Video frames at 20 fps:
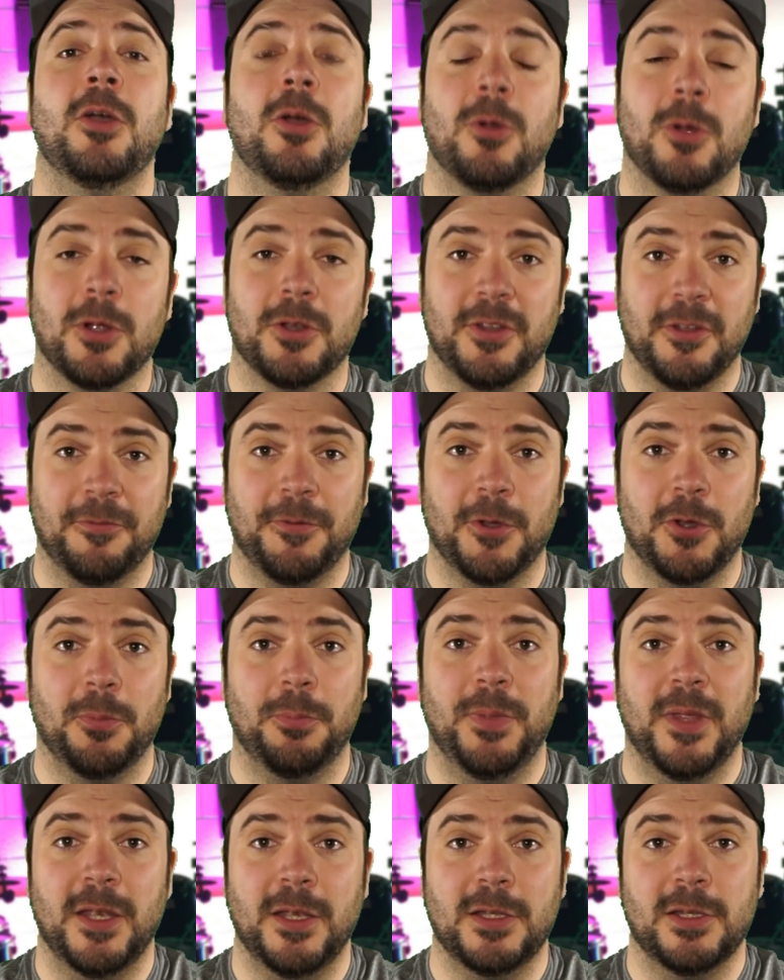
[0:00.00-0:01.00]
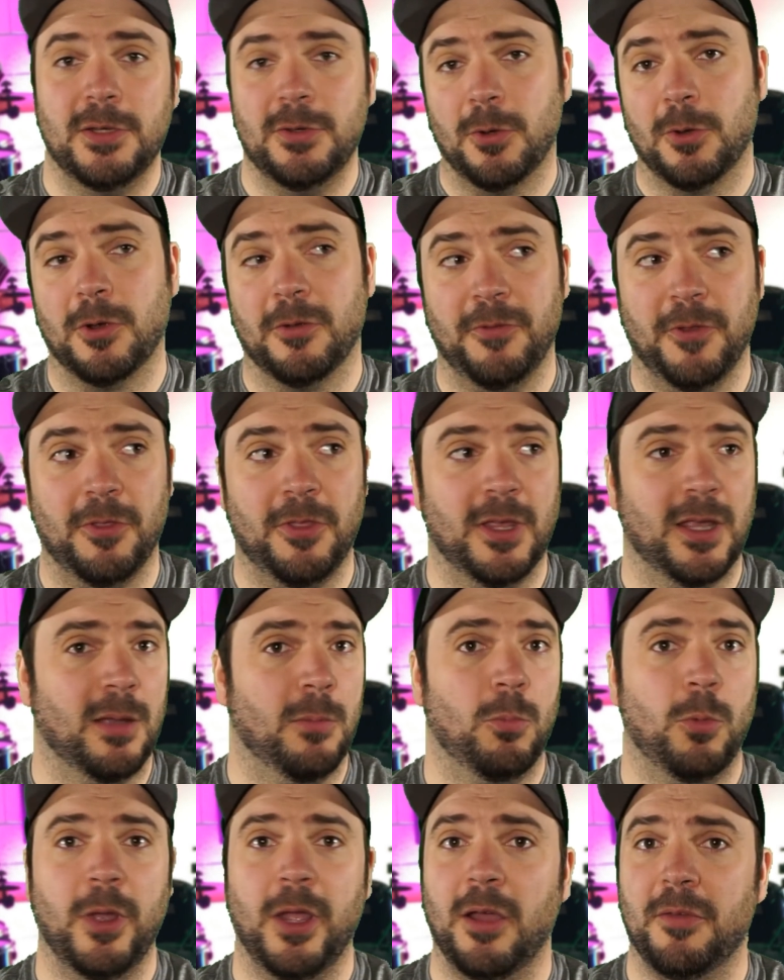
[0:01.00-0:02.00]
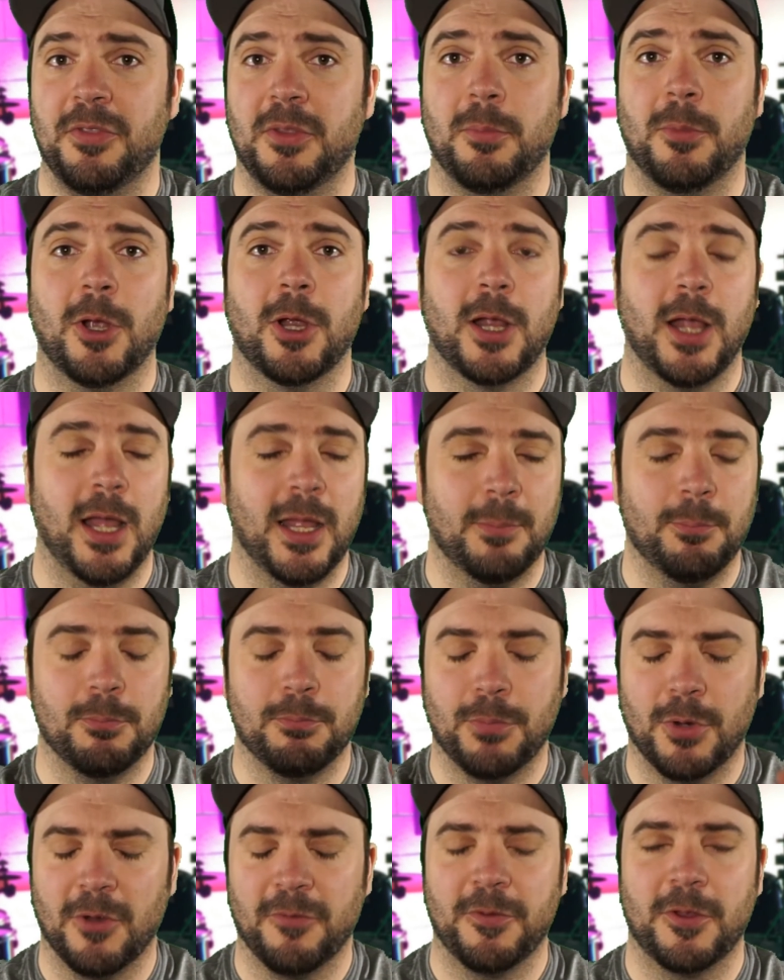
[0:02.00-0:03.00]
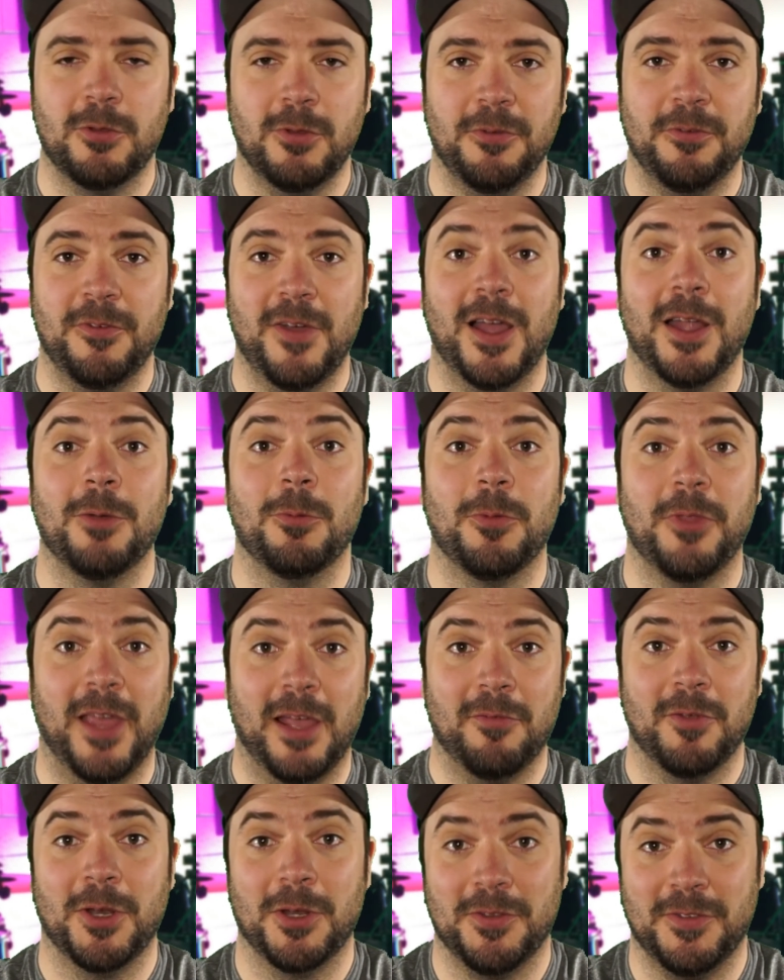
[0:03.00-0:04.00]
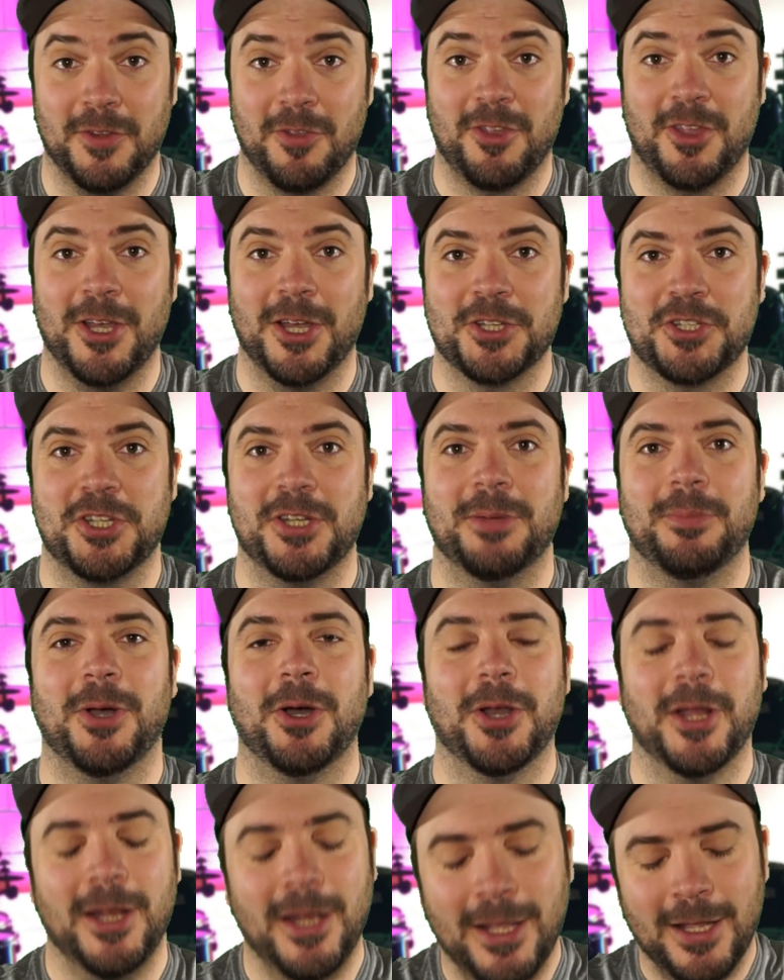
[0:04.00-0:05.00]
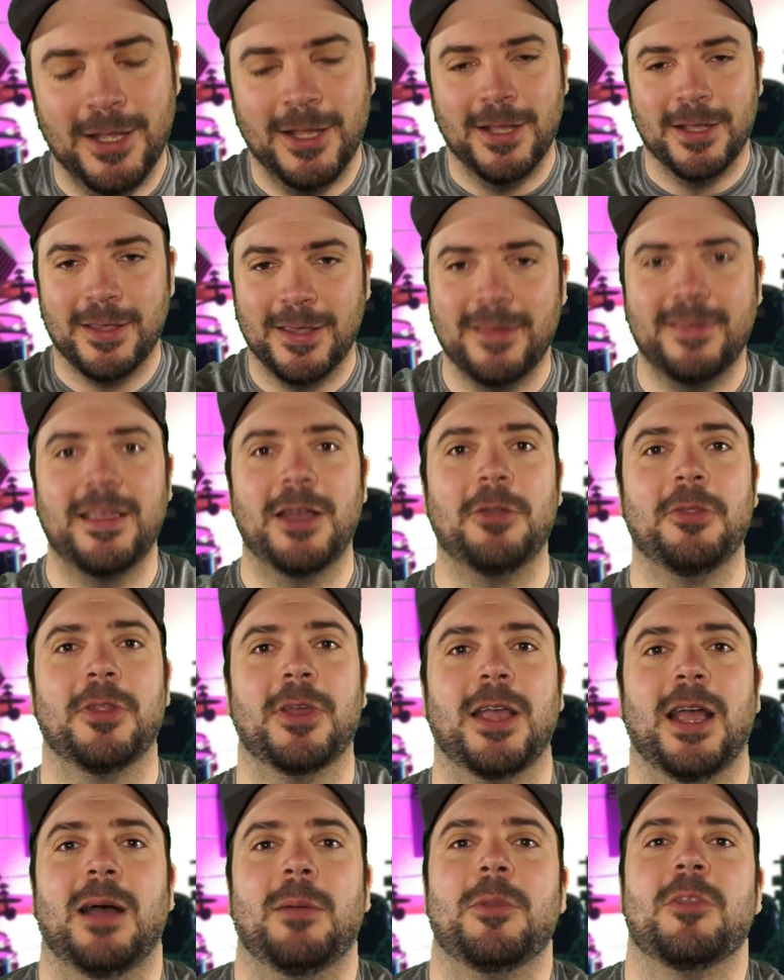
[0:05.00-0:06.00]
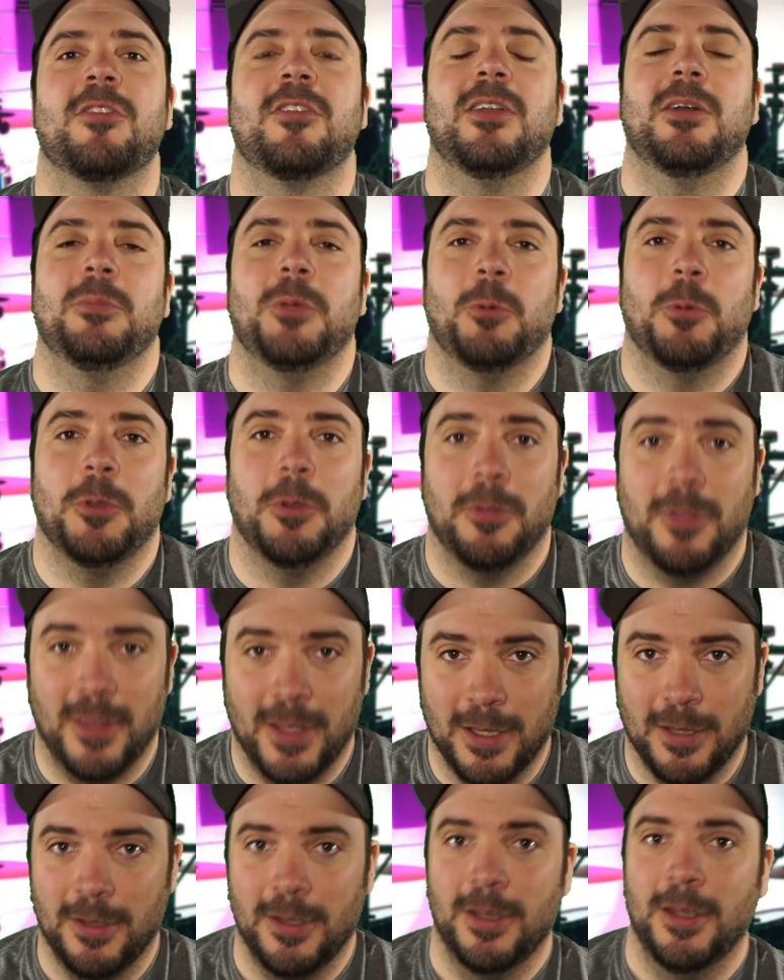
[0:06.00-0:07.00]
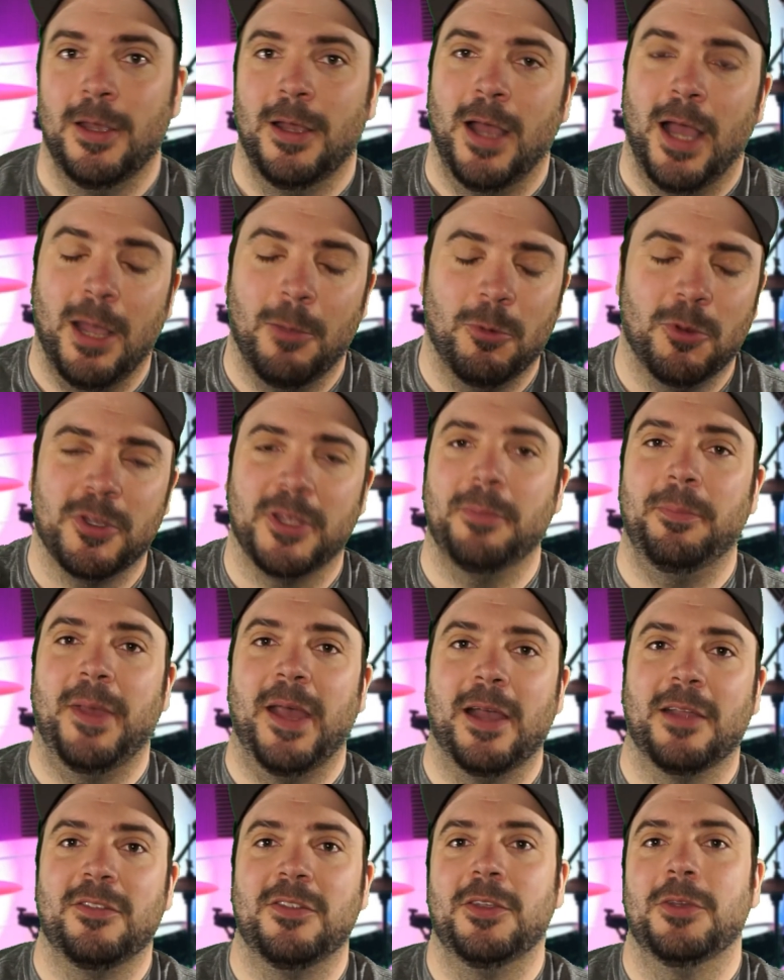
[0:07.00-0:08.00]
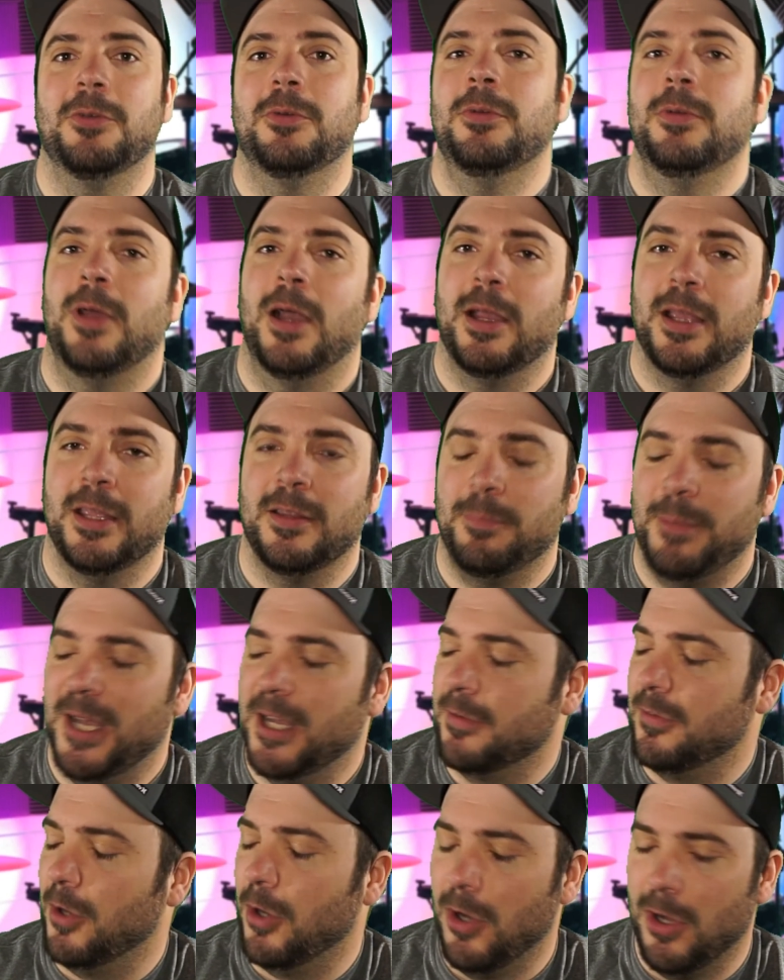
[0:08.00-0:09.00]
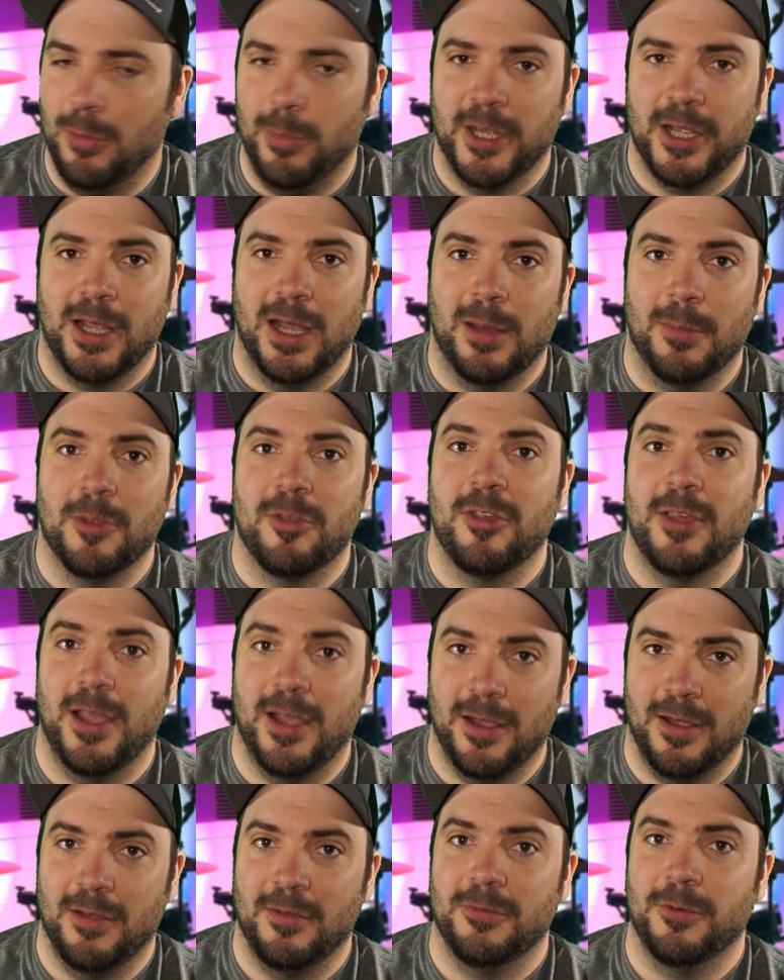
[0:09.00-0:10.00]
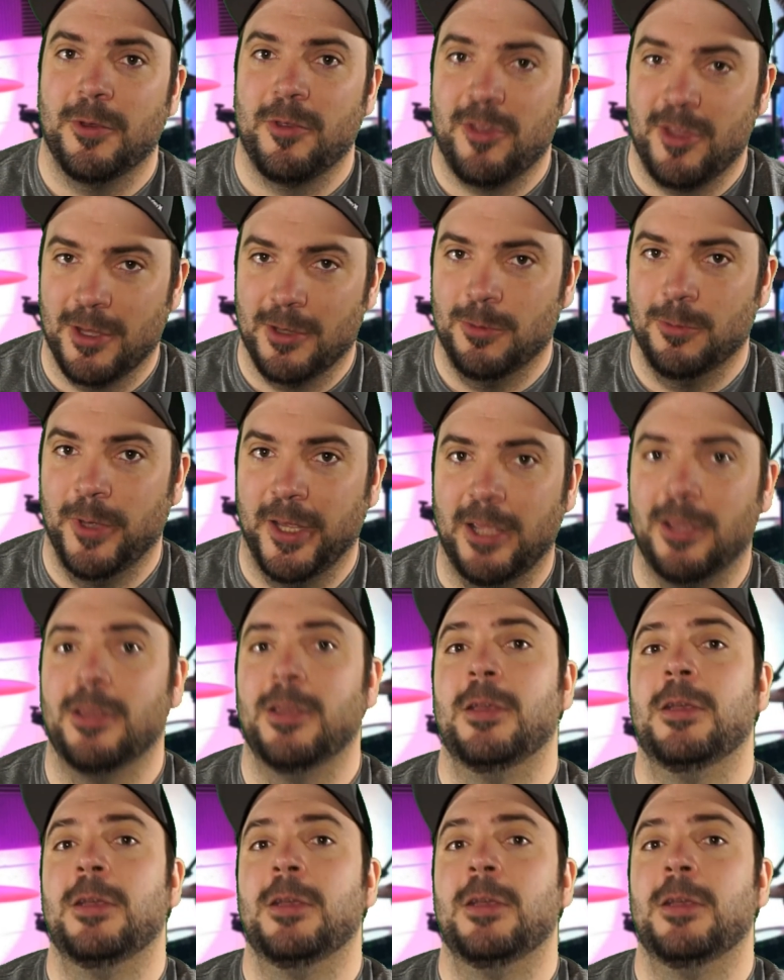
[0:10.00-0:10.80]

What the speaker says: or a different opinion, or if you think I'm way off the mark, I am perfectly fine with having a discussion about it. Get down in the comments, tell me what you think. I will get back to you. I get back to all my comments every single week.